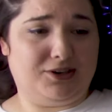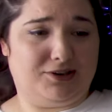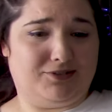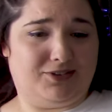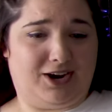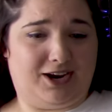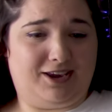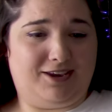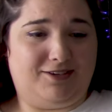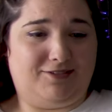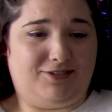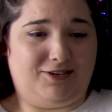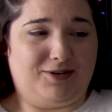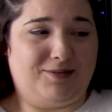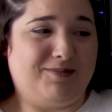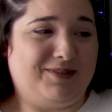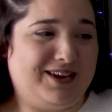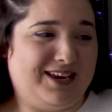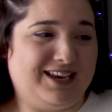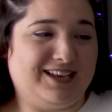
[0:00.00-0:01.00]
nerve wracking for
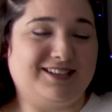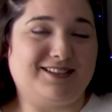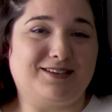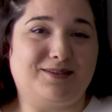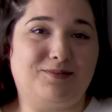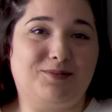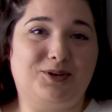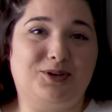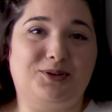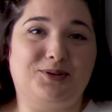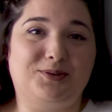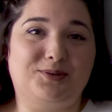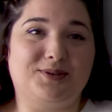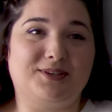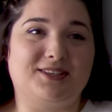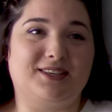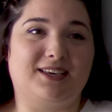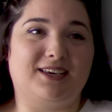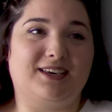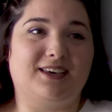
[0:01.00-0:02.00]
me as someone who
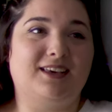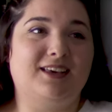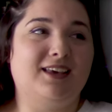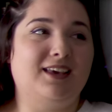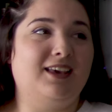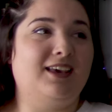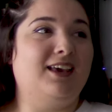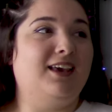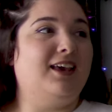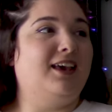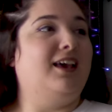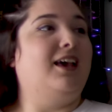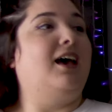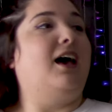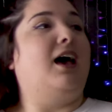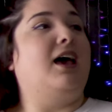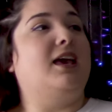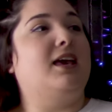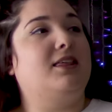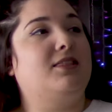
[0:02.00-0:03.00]
is like.
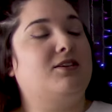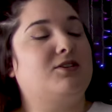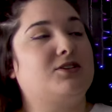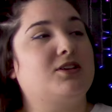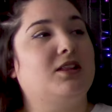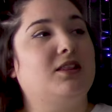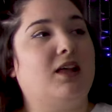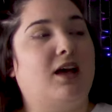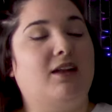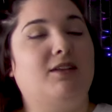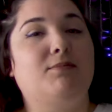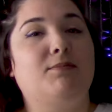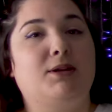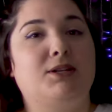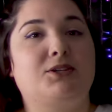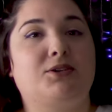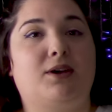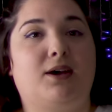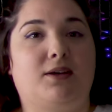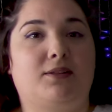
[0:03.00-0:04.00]
Eh, there's a lot of
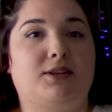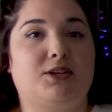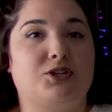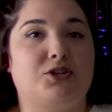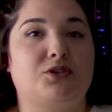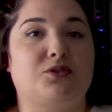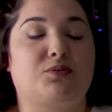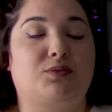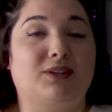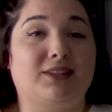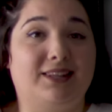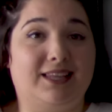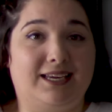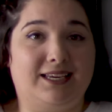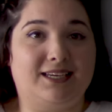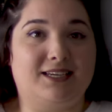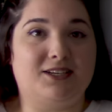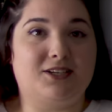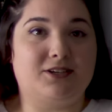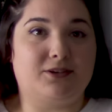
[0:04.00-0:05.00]
mental health issues
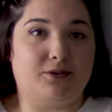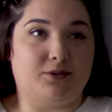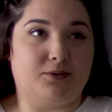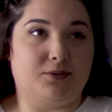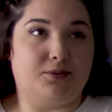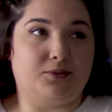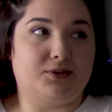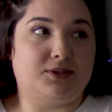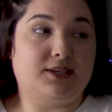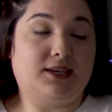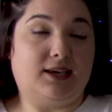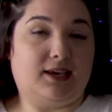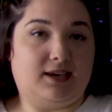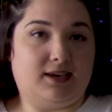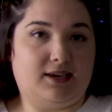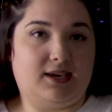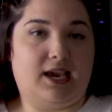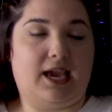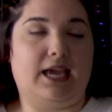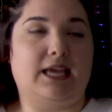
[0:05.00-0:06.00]
related to
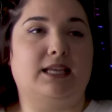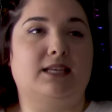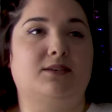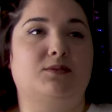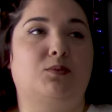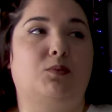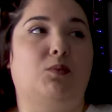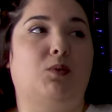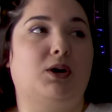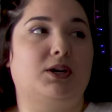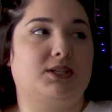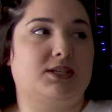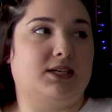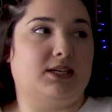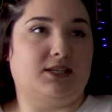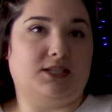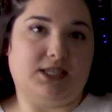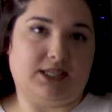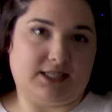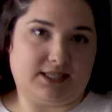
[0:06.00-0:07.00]
singing and
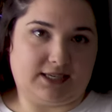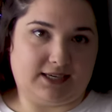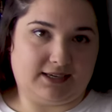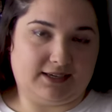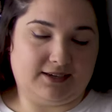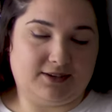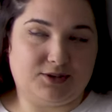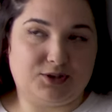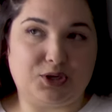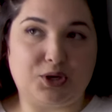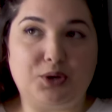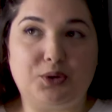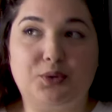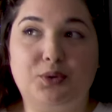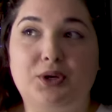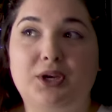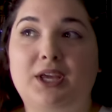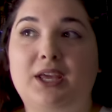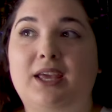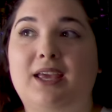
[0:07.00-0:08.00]
wanting to sing.
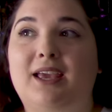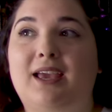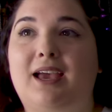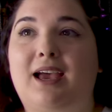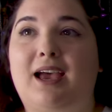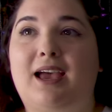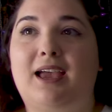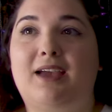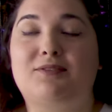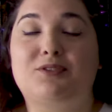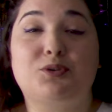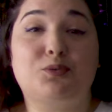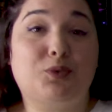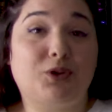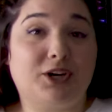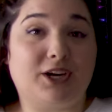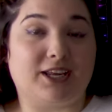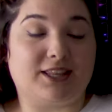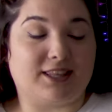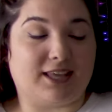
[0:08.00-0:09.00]
So I have to
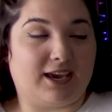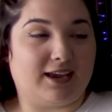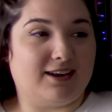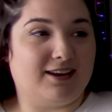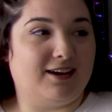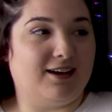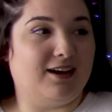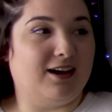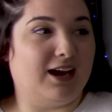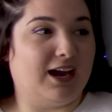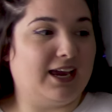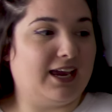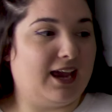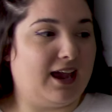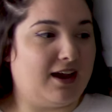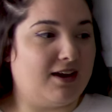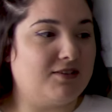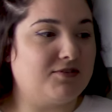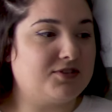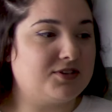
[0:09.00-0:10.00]
work at that. Uh, I
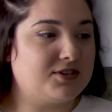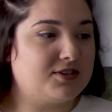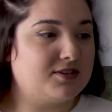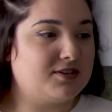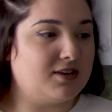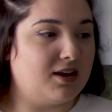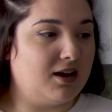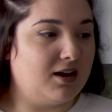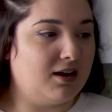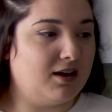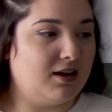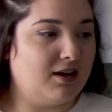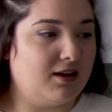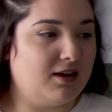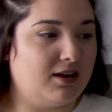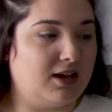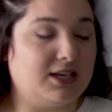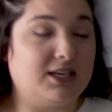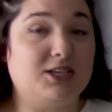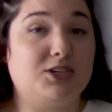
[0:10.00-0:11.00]
have
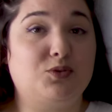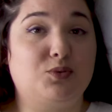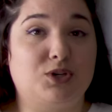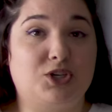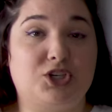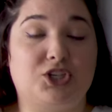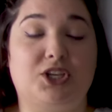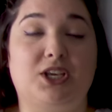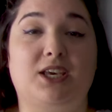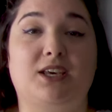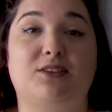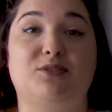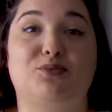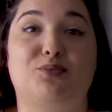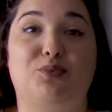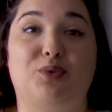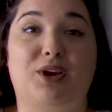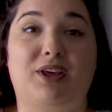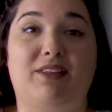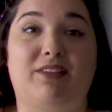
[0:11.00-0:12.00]
sung, I did Twitch Sings
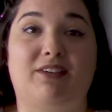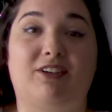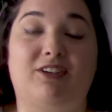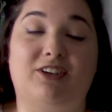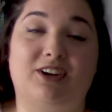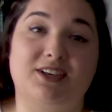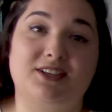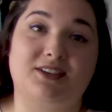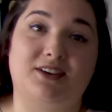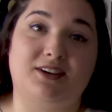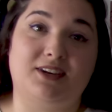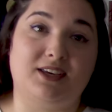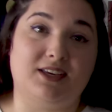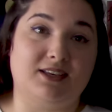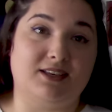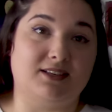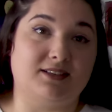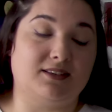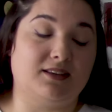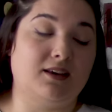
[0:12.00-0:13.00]
with Chris on
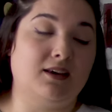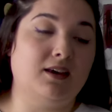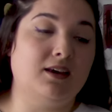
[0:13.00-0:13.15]
his